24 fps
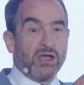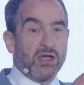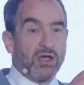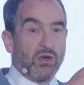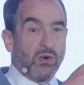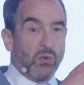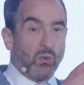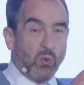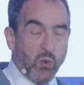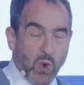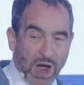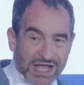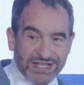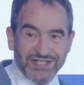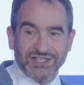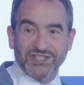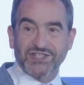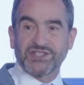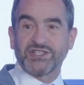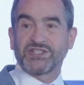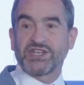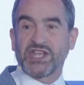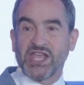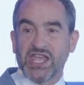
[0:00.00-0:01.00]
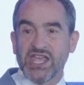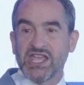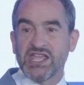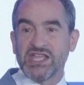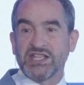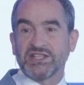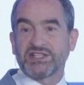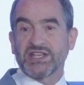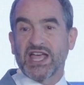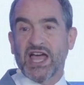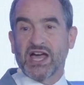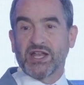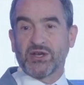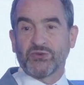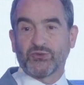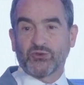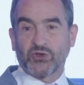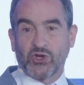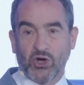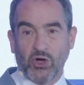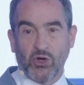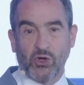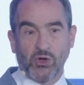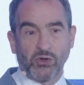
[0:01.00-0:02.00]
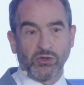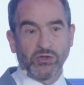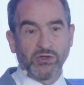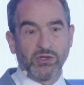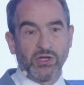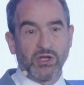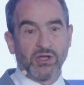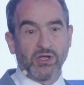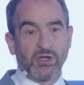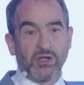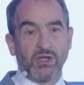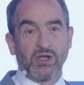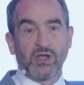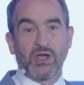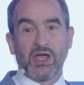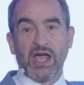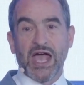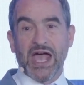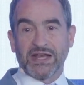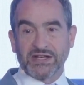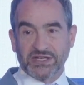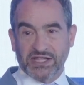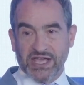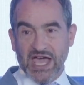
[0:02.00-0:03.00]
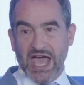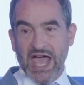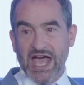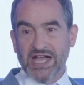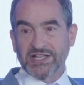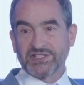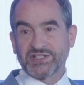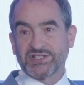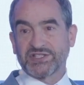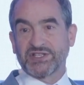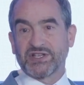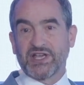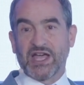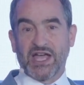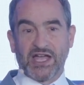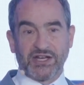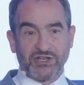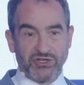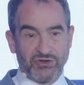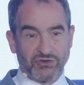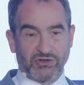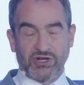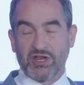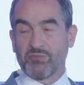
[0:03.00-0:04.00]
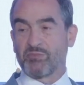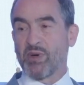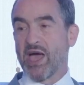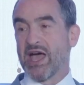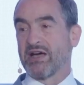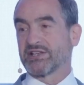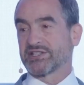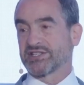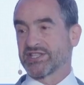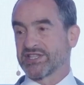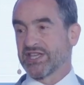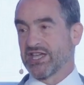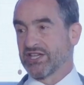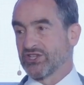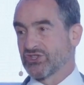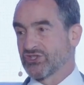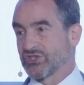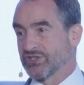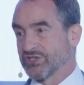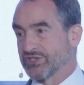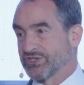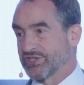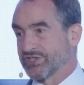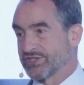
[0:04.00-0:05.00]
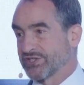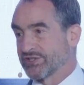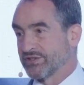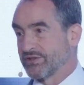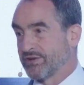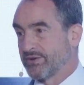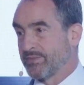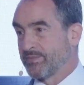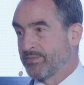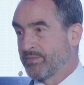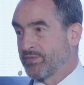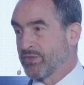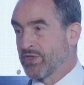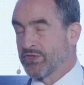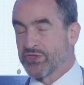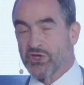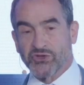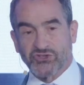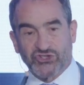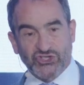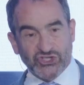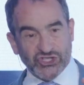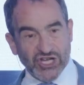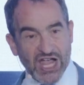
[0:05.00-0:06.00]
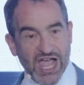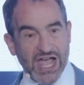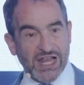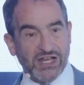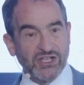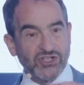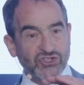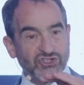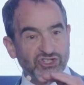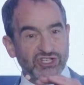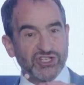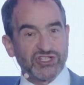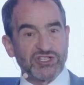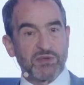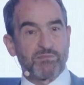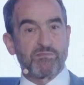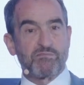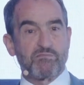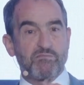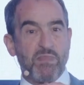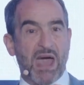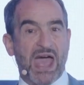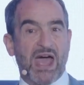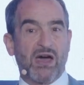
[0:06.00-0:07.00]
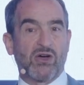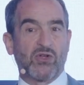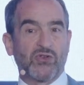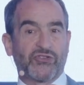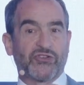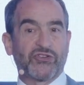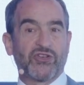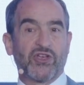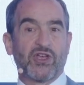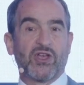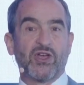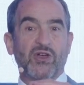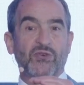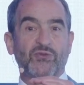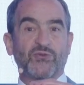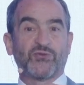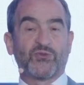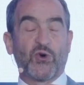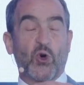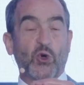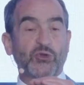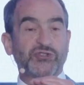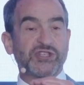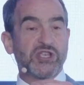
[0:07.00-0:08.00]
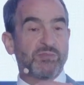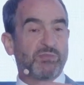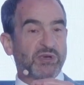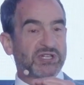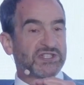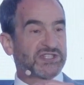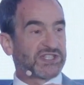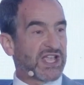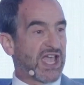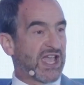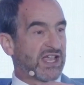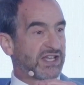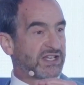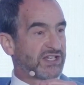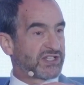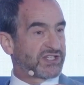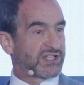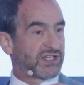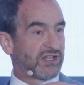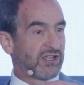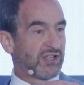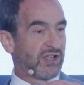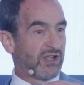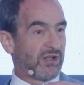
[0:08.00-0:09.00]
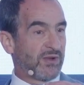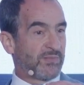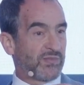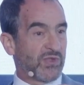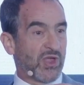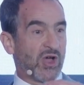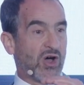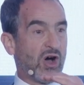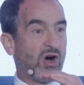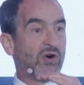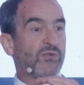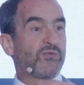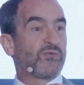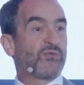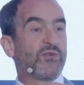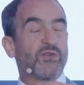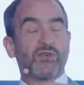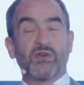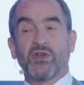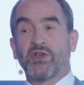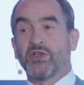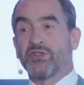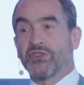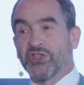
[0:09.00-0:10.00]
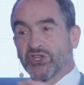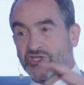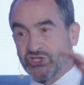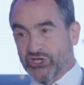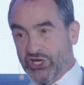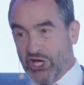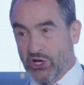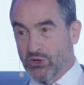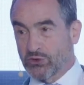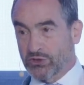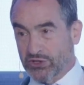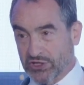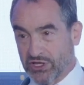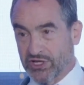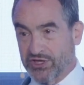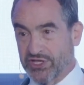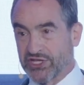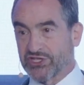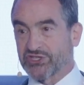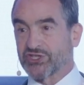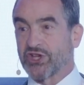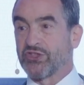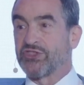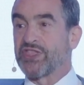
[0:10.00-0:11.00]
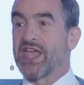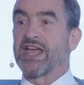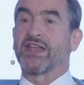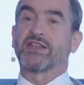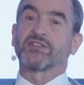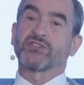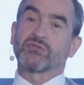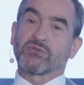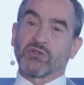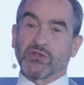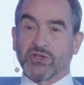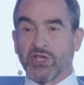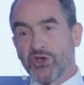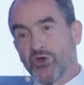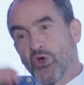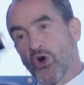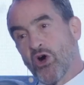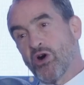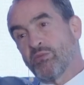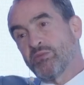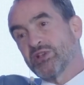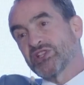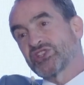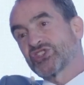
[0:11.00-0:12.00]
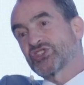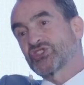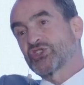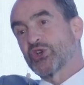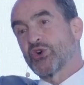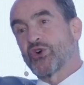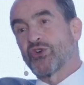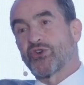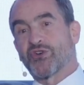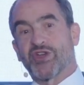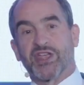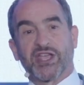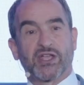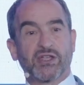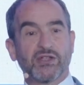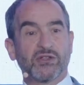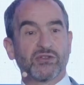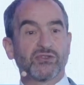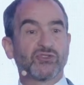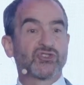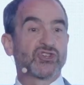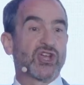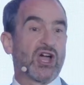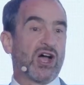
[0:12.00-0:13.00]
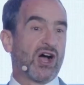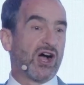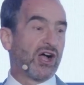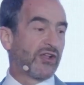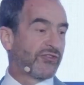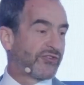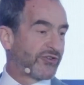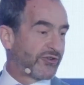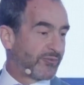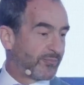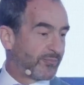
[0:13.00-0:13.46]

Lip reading: wasted heat out of coal and gas and nuclear power stations. The challenge is about 40% of the total that's on that enormous soaring chart.